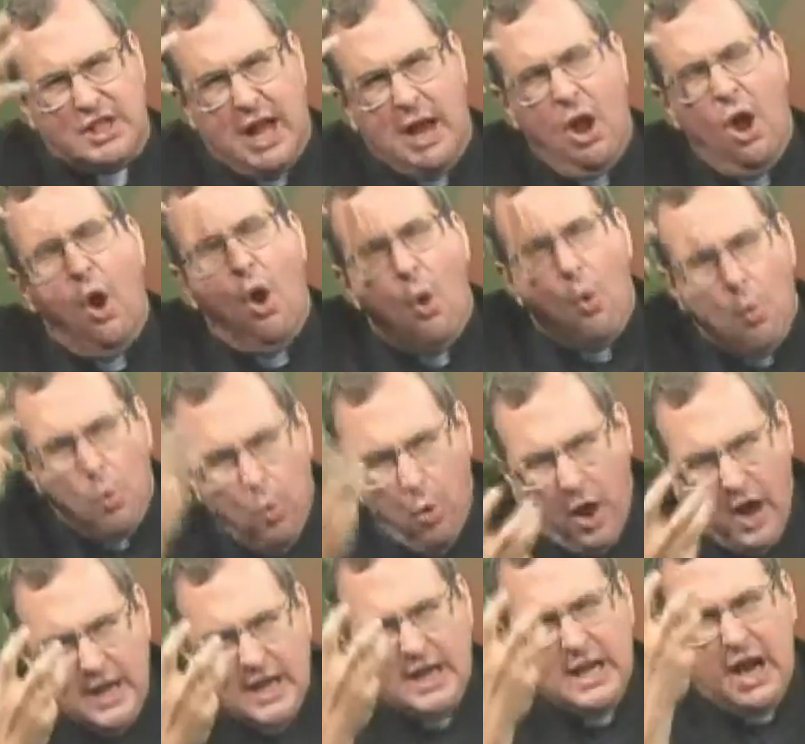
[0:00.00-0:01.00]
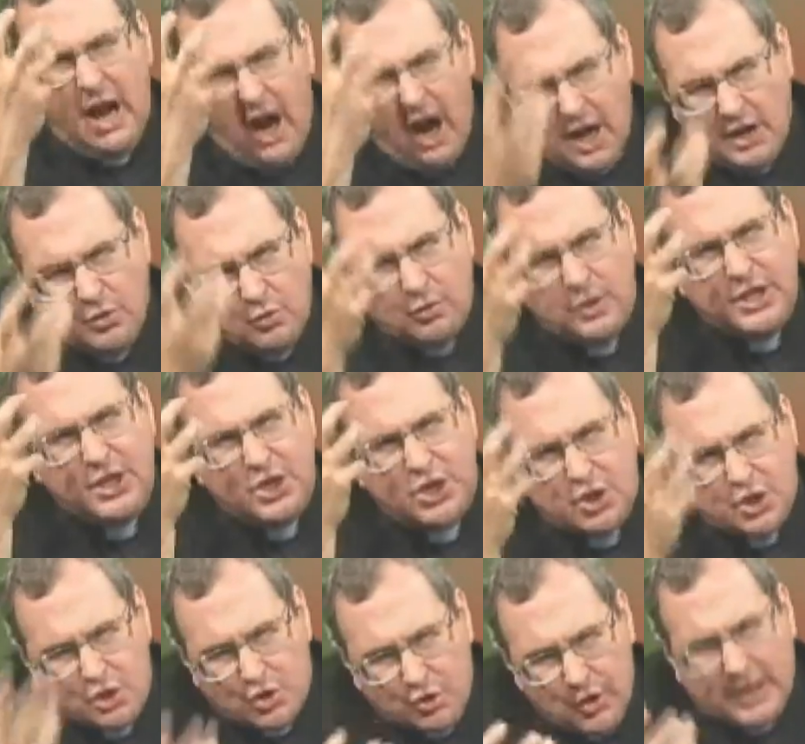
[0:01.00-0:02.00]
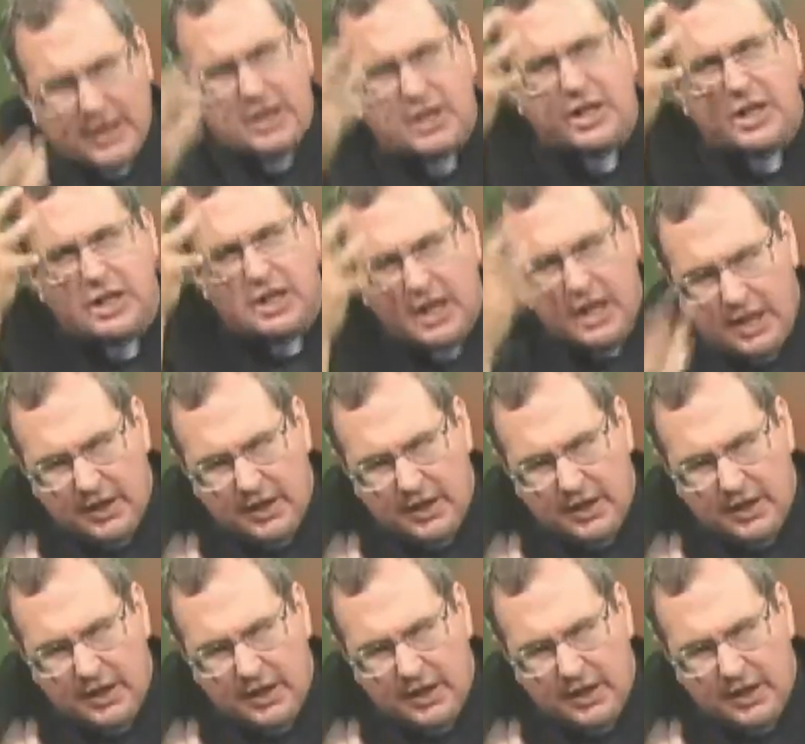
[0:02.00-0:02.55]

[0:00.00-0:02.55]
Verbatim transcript: that one unrestricted